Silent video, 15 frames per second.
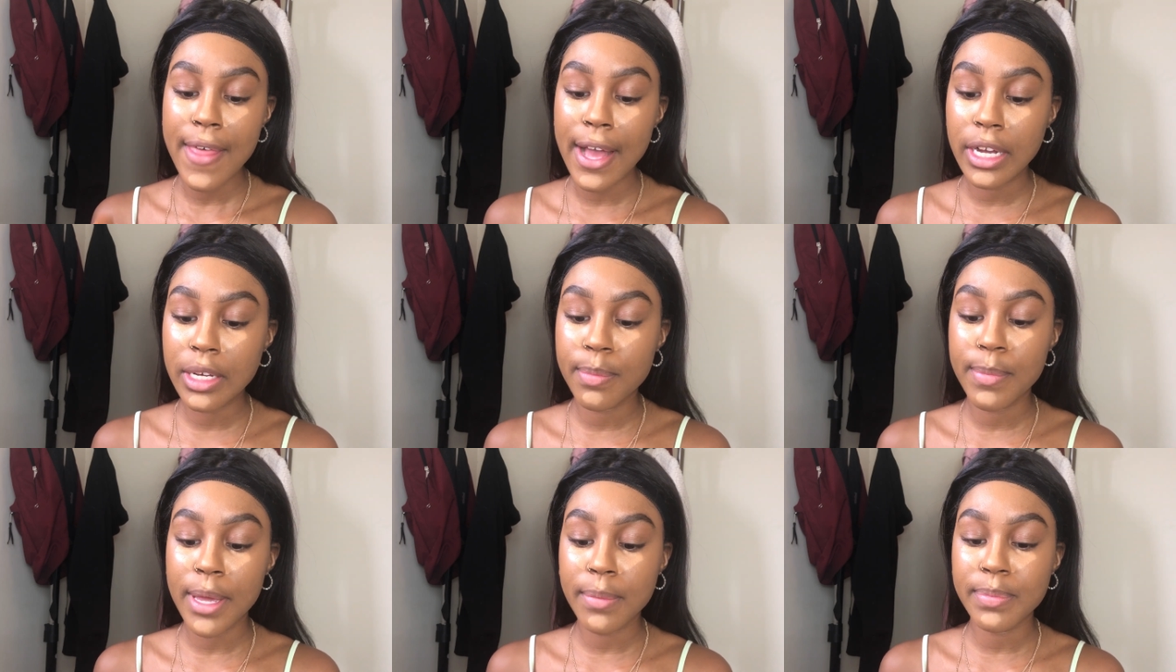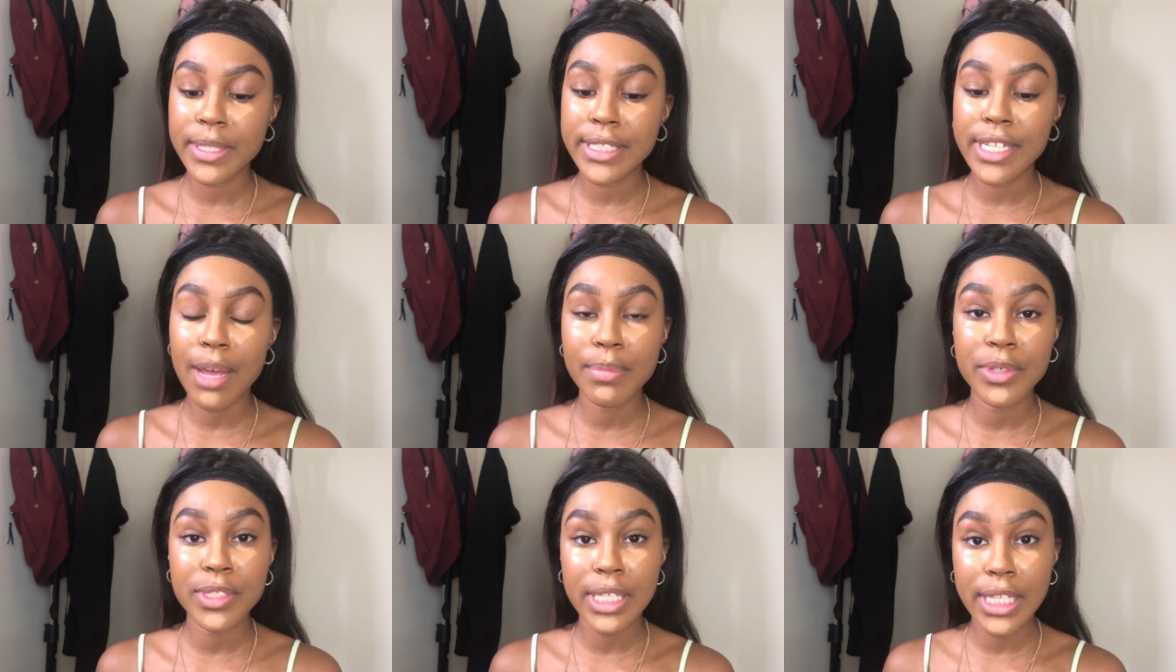that could make me
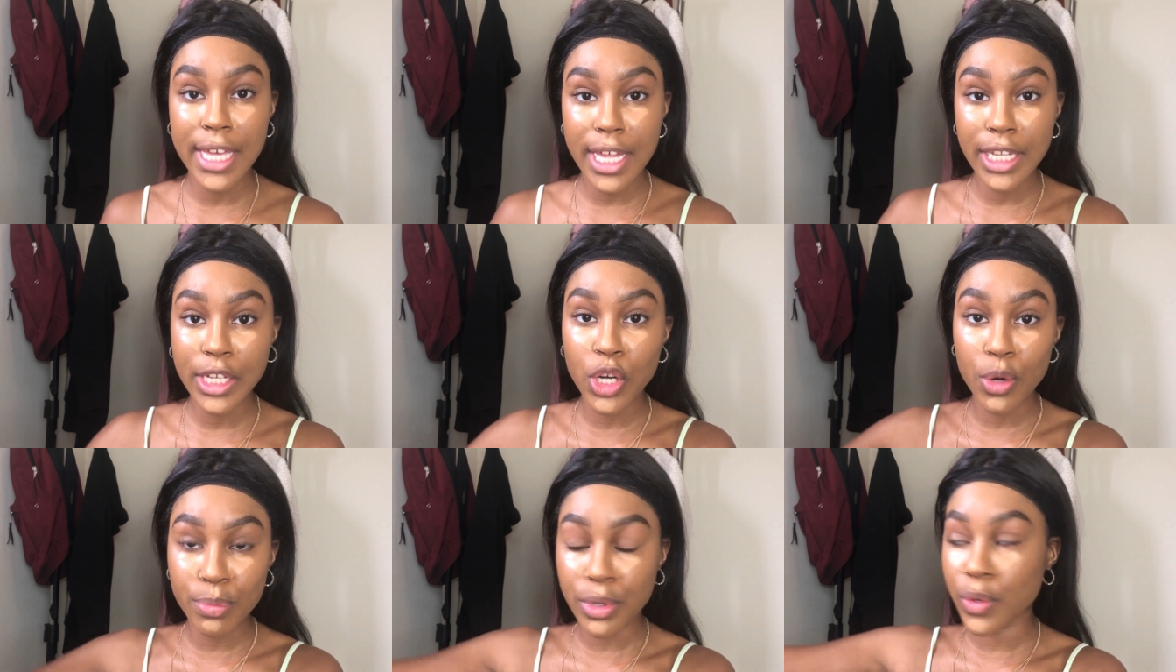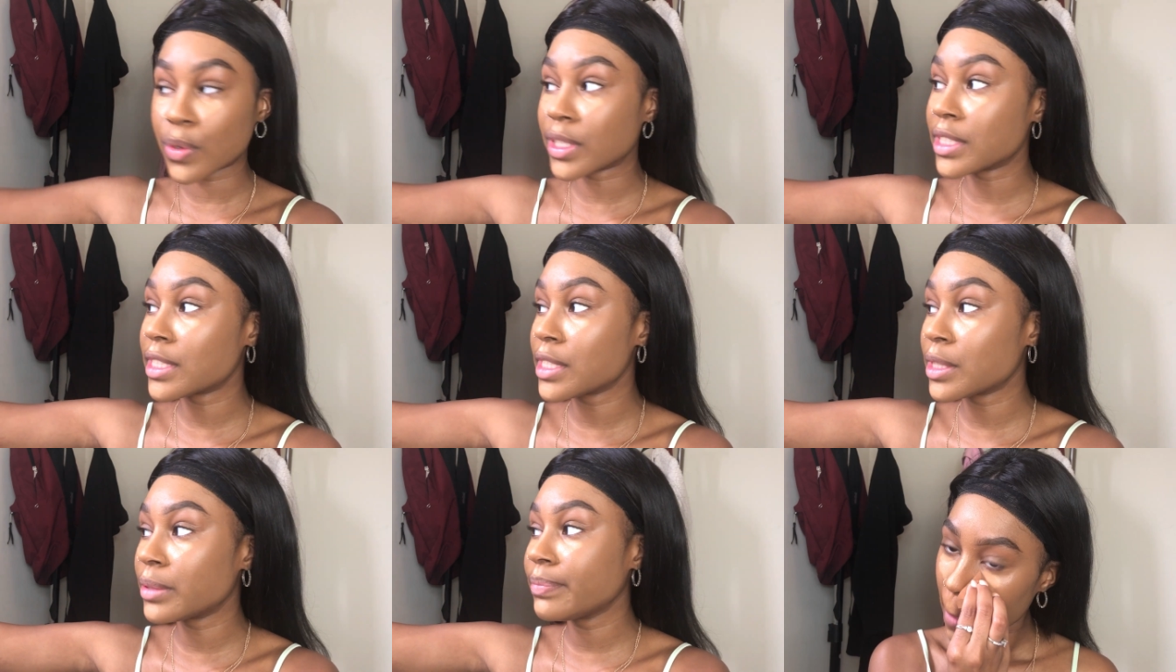stop using the LA Girl Pro
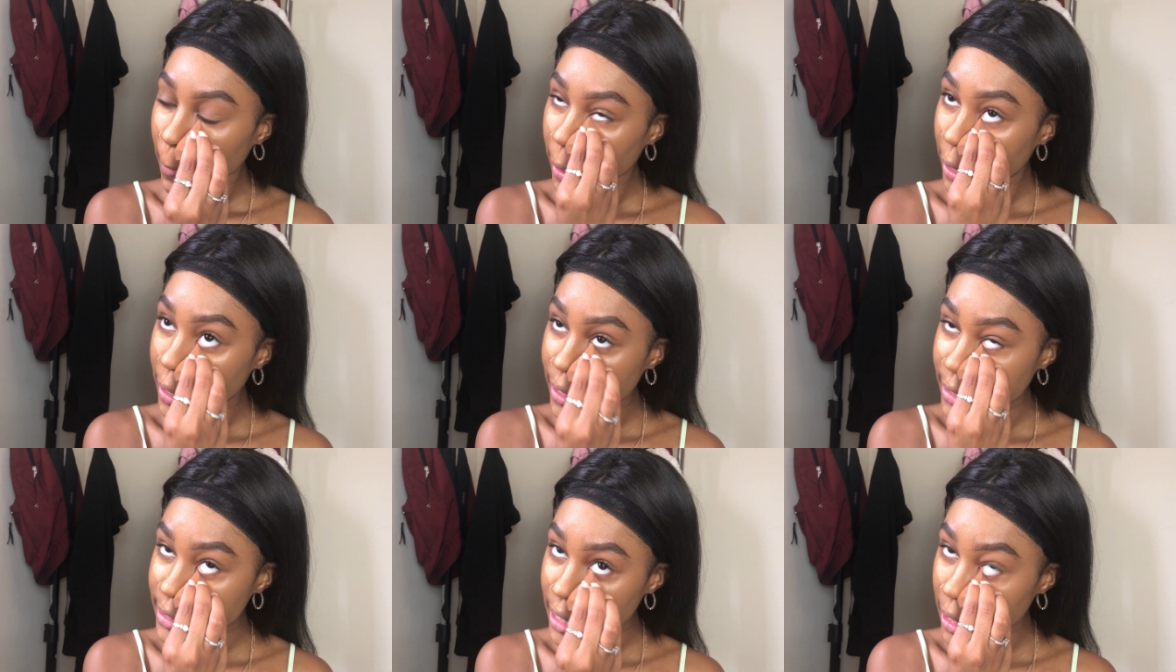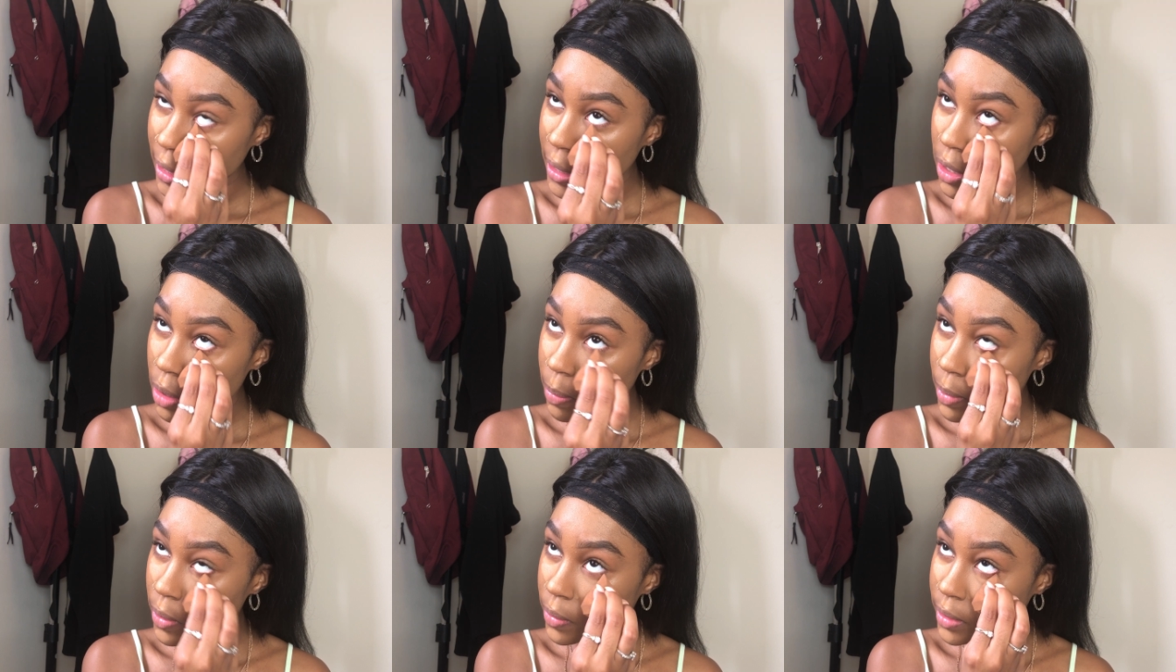Conceal because LA Girl
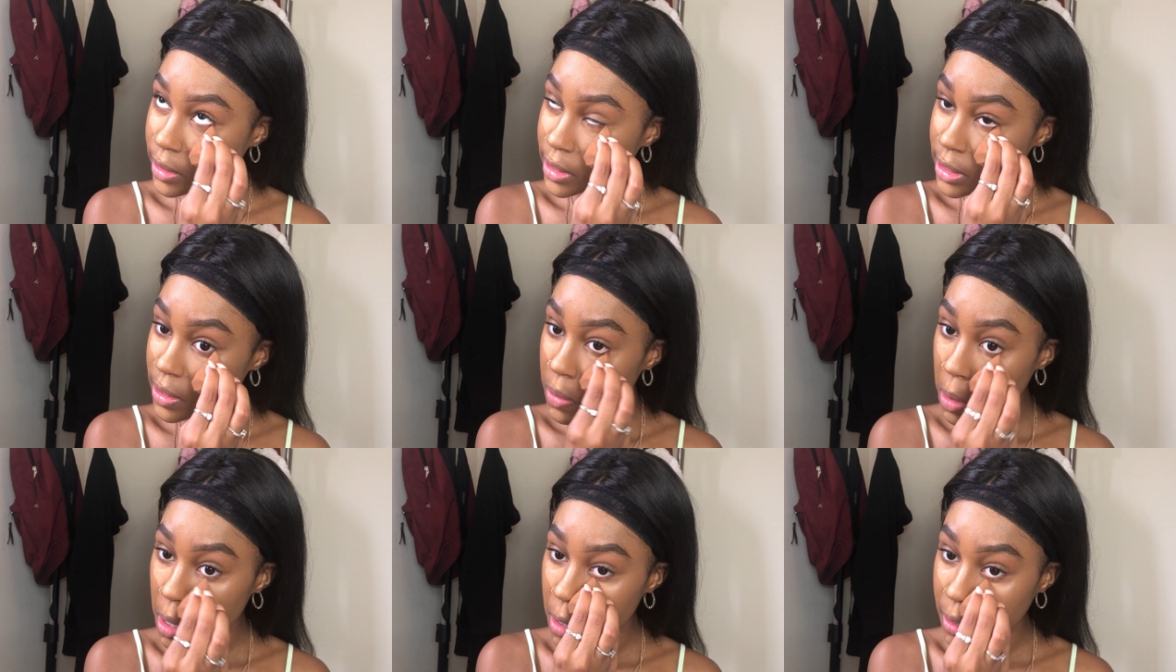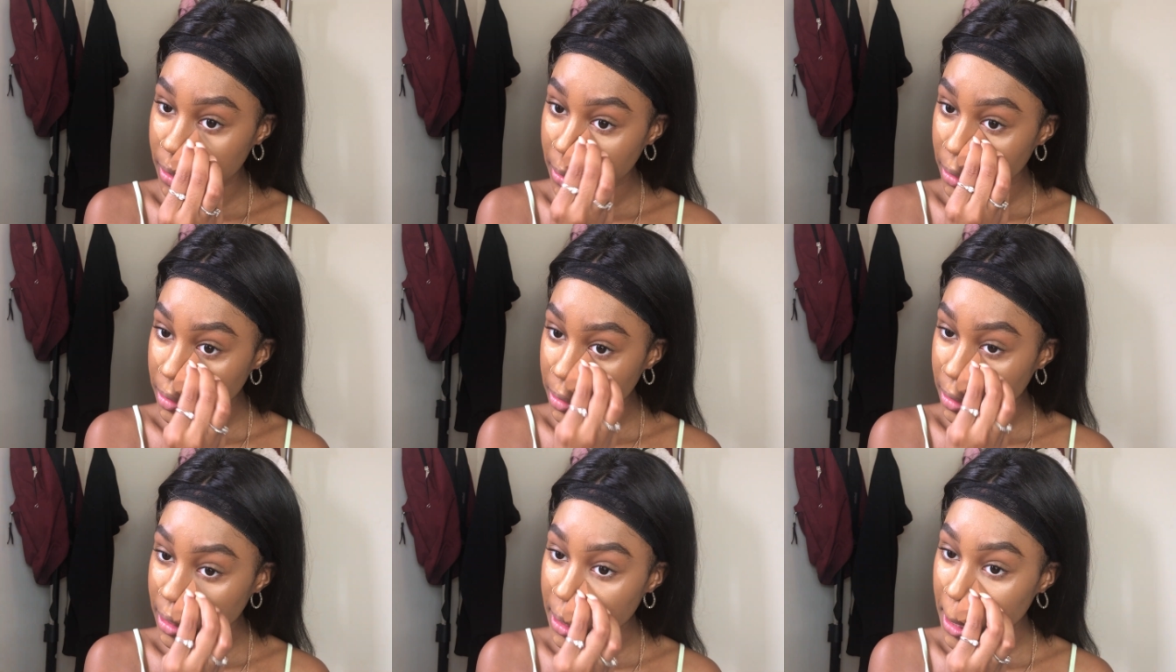Pro Conceal
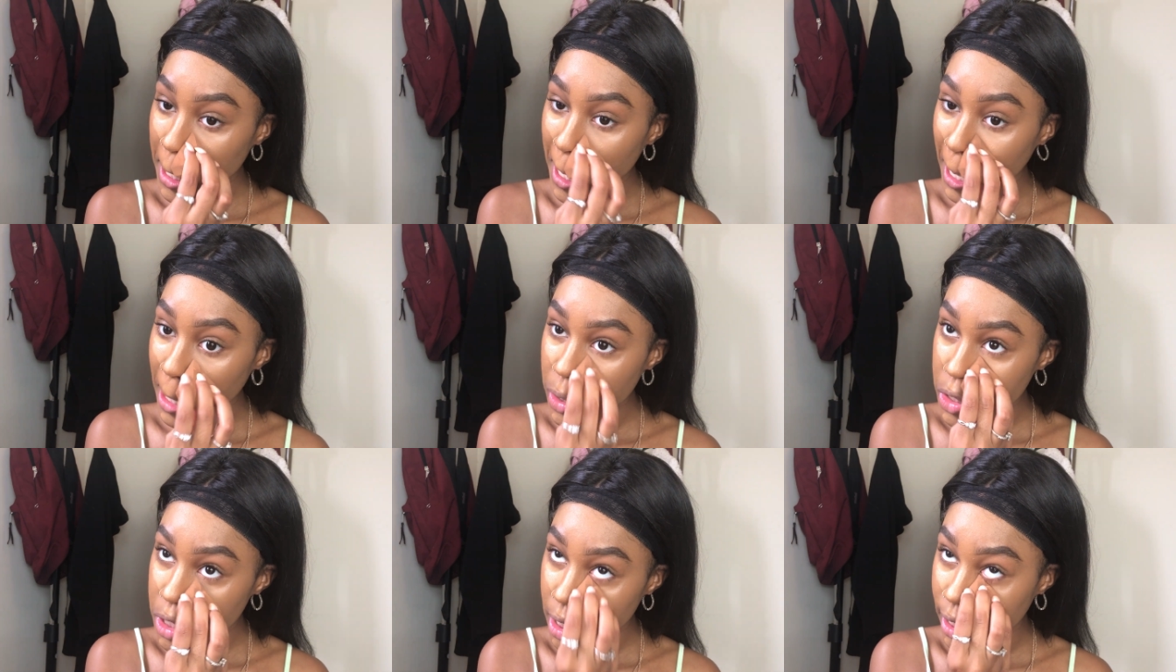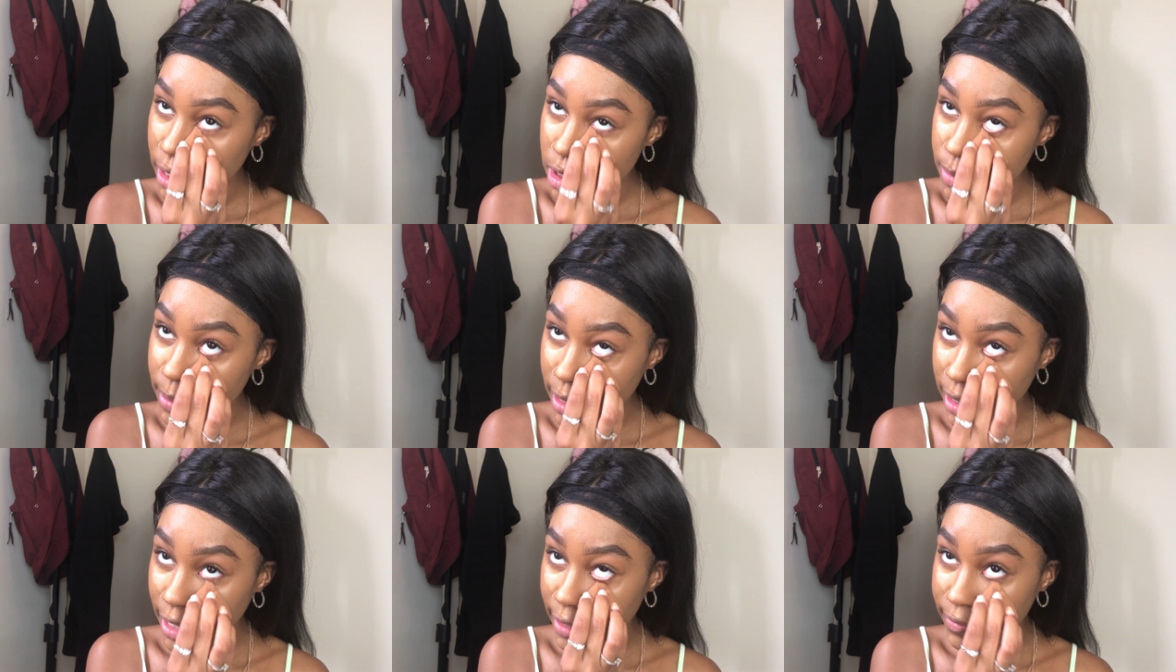honestly changed my
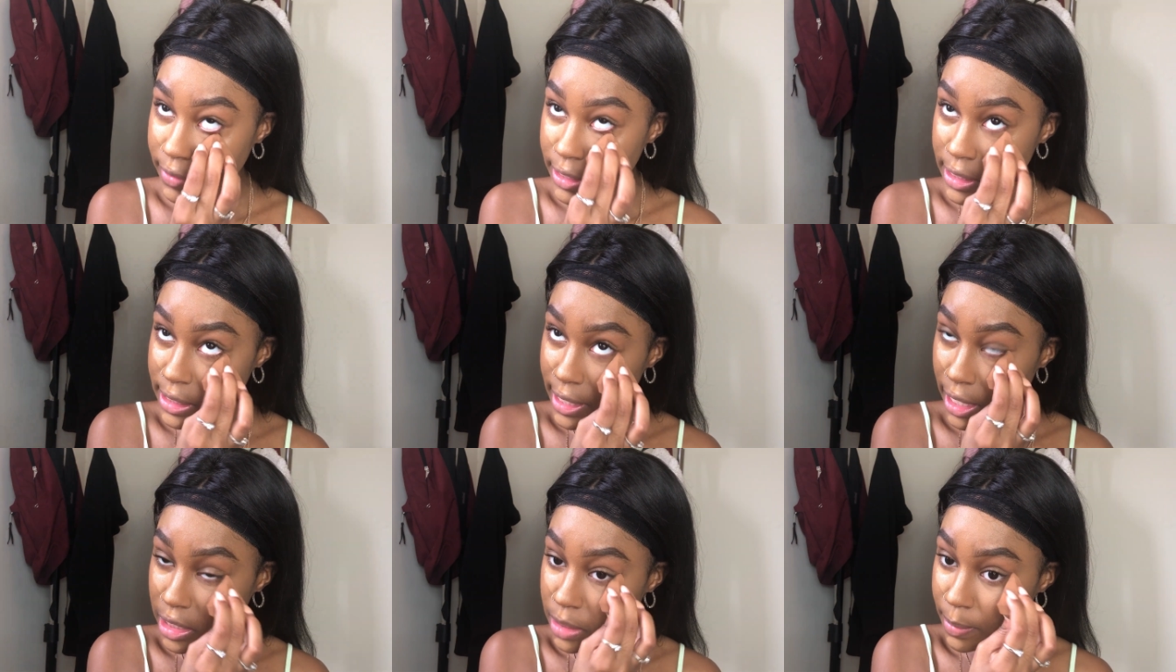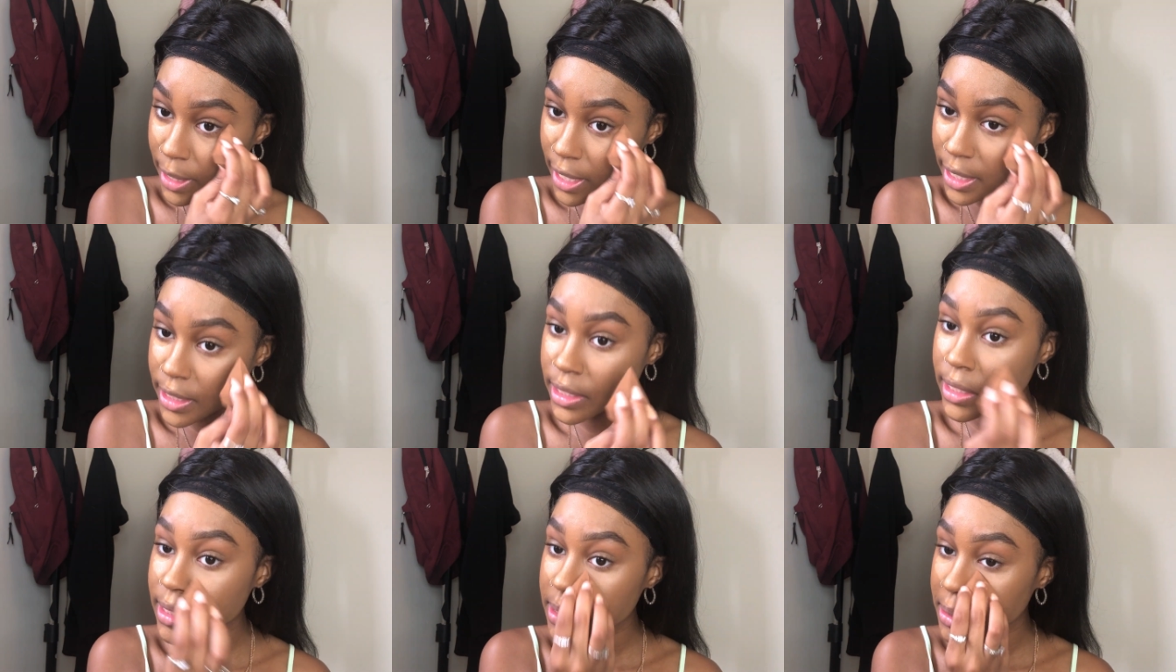life and snatched my
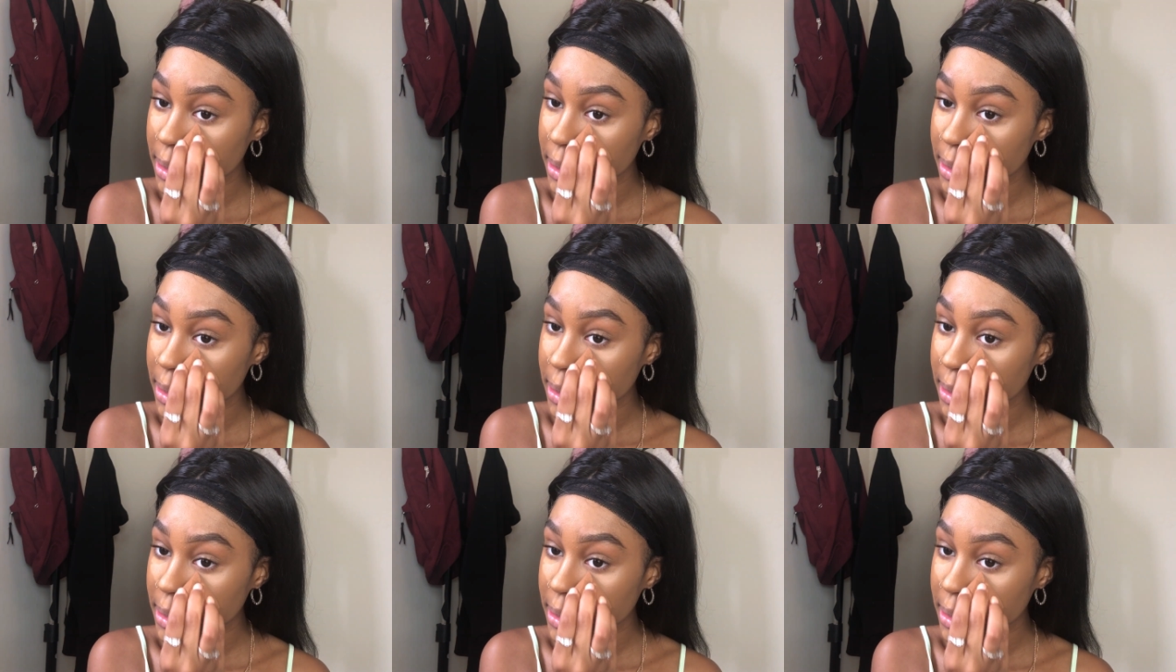edges.